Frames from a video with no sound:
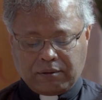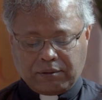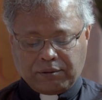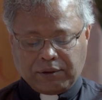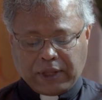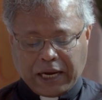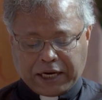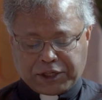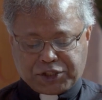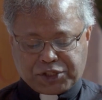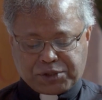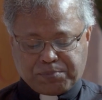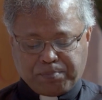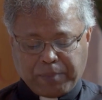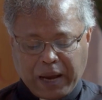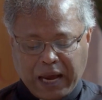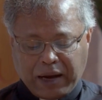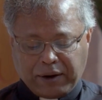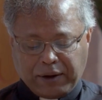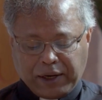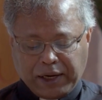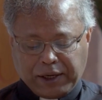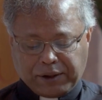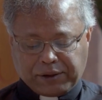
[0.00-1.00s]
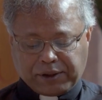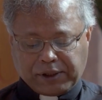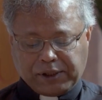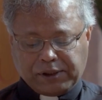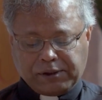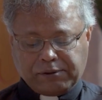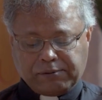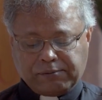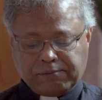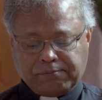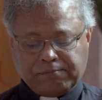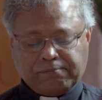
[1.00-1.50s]
That's
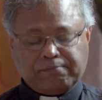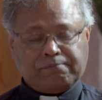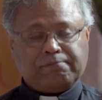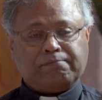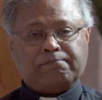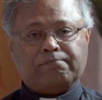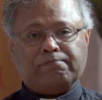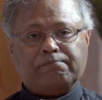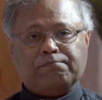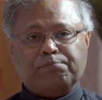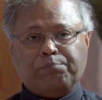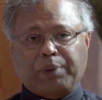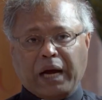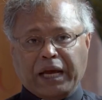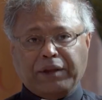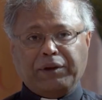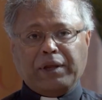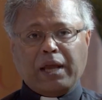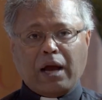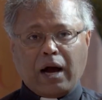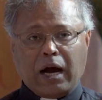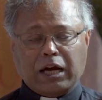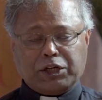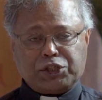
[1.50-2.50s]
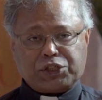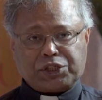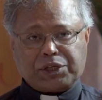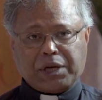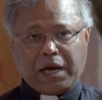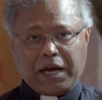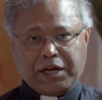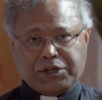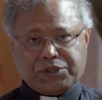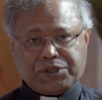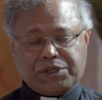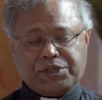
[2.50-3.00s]
mandated by the
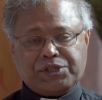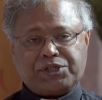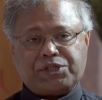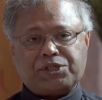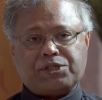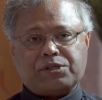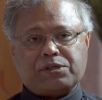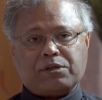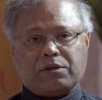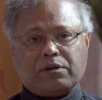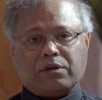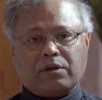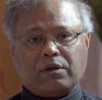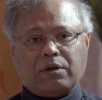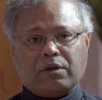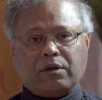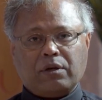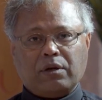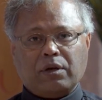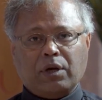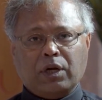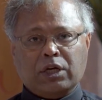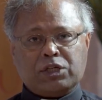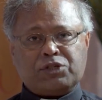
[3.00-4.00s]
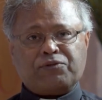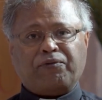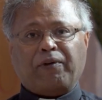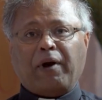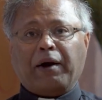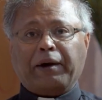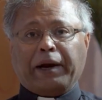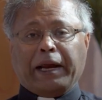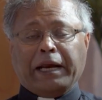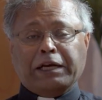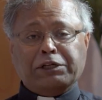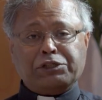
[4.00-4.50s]
Archdiocese. It's
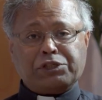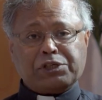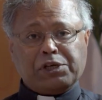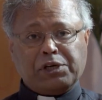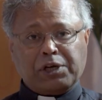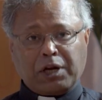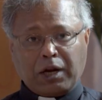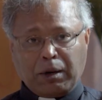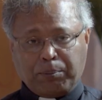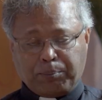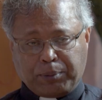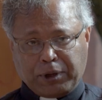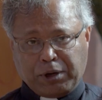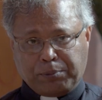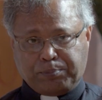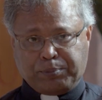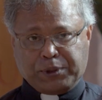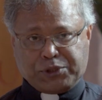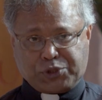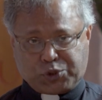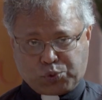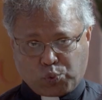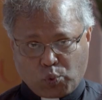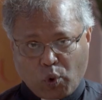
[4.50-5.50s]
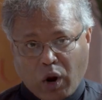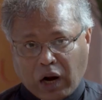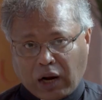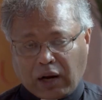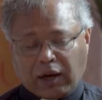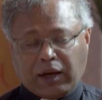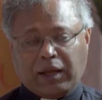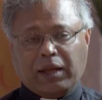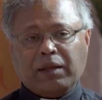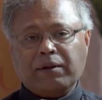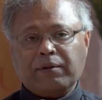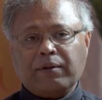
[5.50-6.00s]
for internal purpose
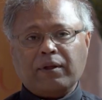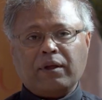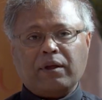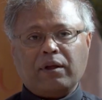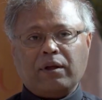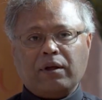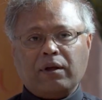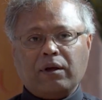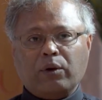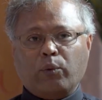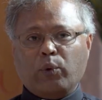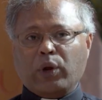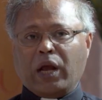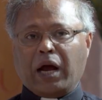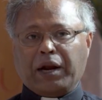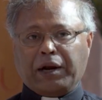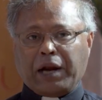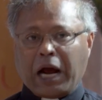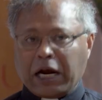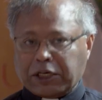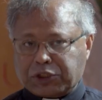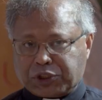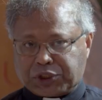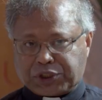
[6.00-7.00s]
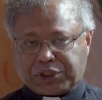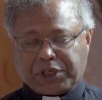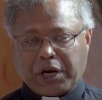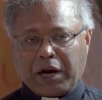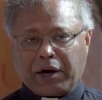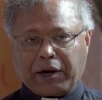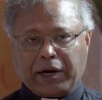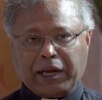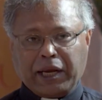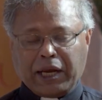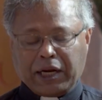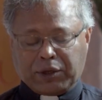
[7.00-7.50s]
only. We are not
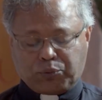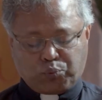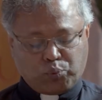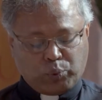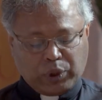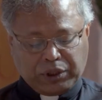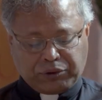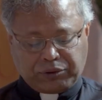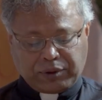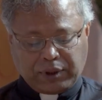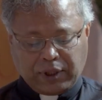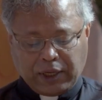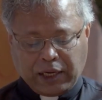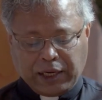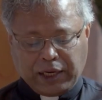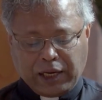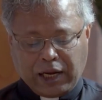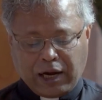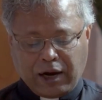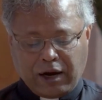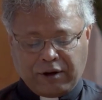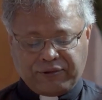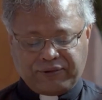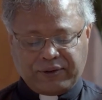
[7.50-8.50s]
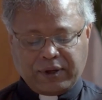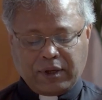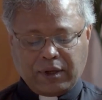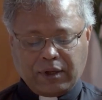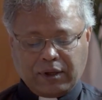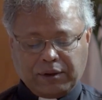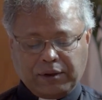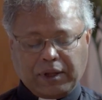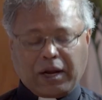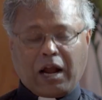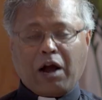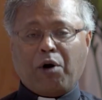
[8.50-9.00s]
sharing it with any of
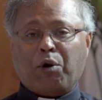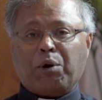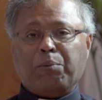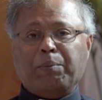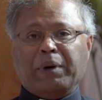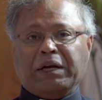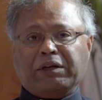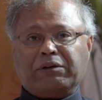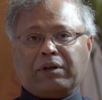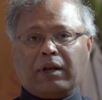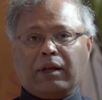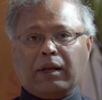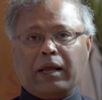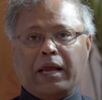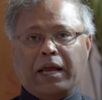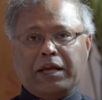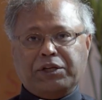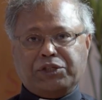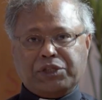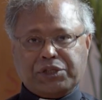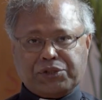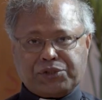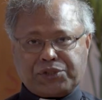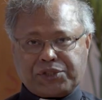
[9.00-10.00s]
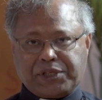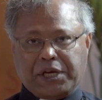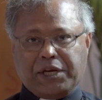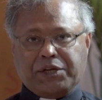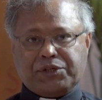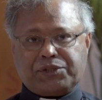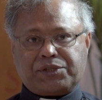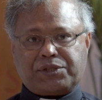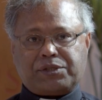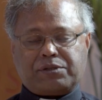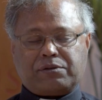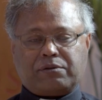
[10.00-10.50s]
the governmental
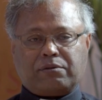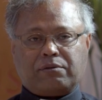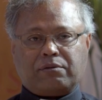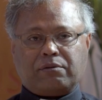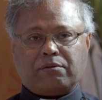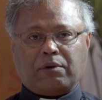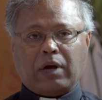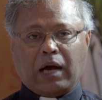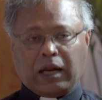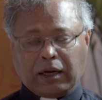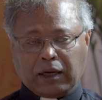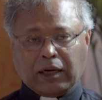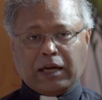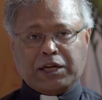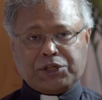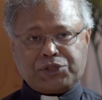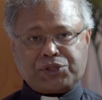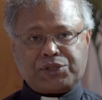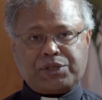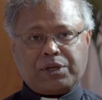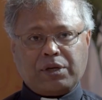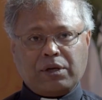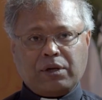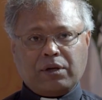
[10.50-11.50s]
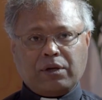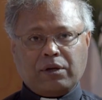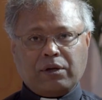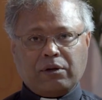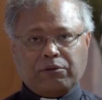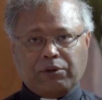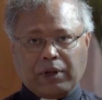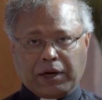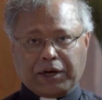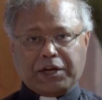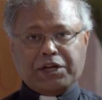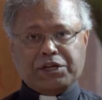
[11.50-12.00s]
agencies unless
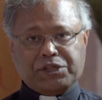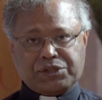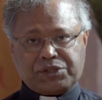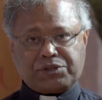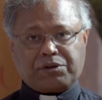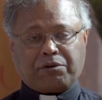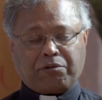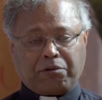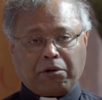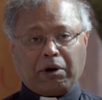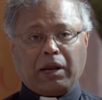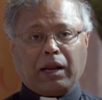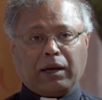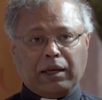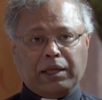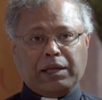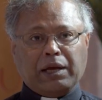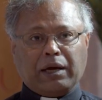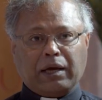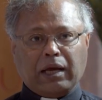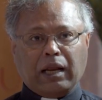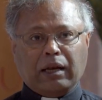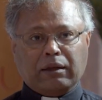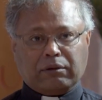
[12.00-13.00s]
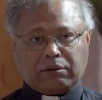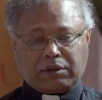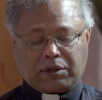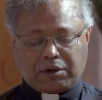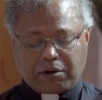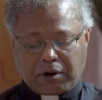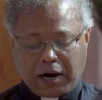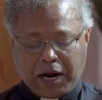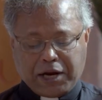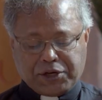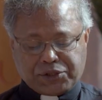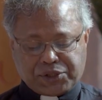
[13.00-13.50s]
there is really a health
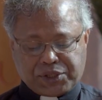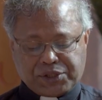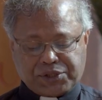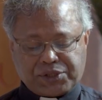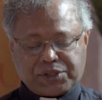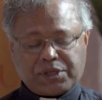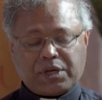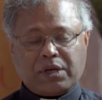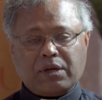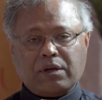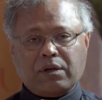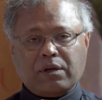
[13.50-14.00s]
crisis